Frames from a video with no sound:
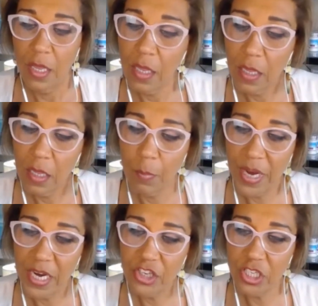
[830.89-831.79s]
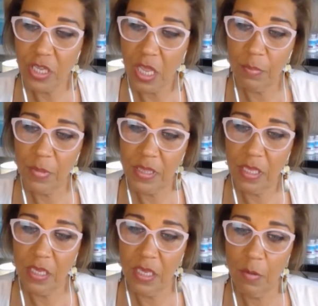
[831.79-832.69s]
But it just got me
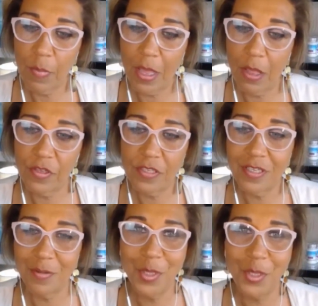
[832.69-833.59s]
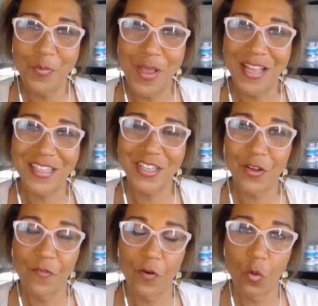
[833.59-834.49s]
thinking about the similar mask
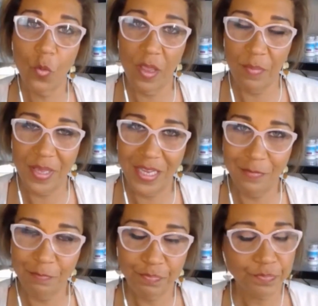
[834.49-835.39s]
for women